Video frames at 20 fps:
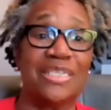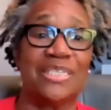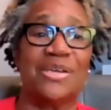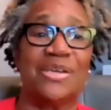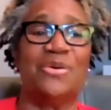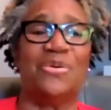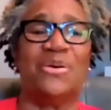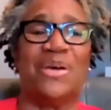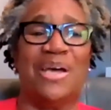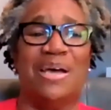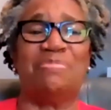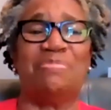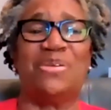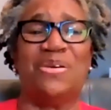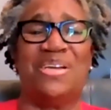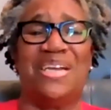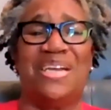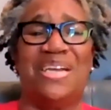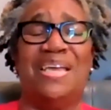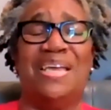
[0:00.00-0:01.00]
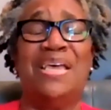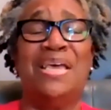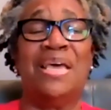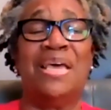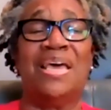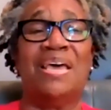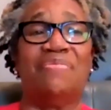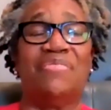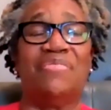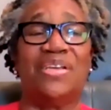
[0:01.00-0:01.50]
So I'm going to
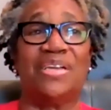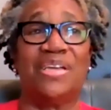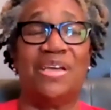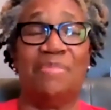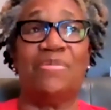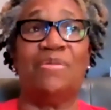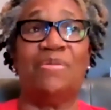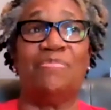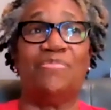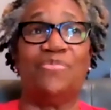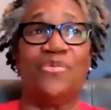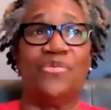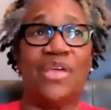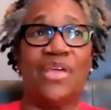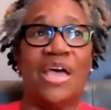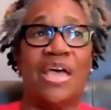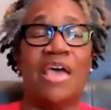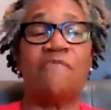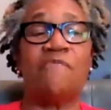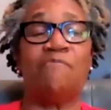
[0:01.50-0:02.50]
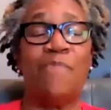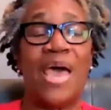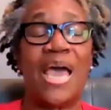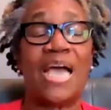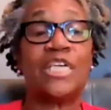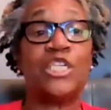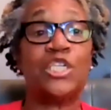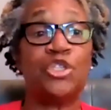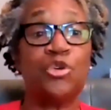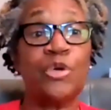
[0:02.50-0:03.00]
have to come up with, I have
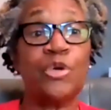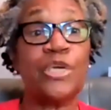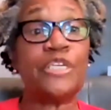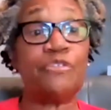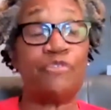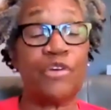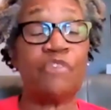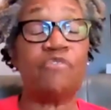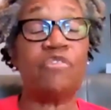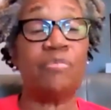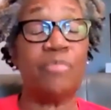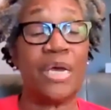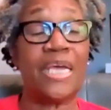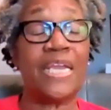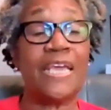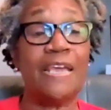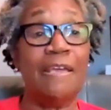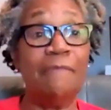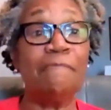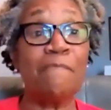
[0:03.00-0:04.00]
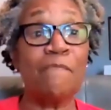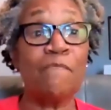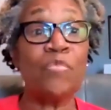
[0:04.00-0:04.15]
backstories for everybody.